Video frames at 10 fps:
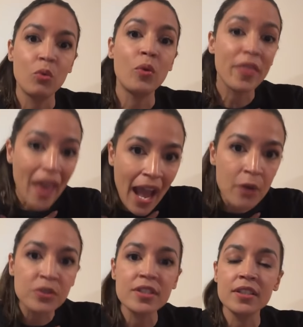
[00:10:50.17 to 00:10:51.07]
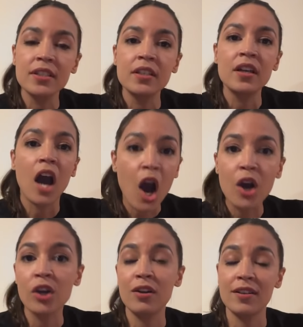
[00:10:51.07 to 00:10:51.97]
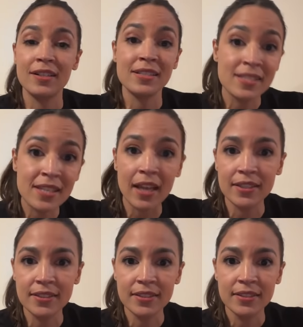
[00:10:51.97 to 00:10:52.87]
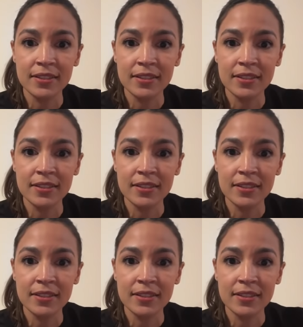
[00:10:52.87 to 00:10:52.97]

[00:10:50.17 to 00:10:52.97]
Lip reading: without our consent.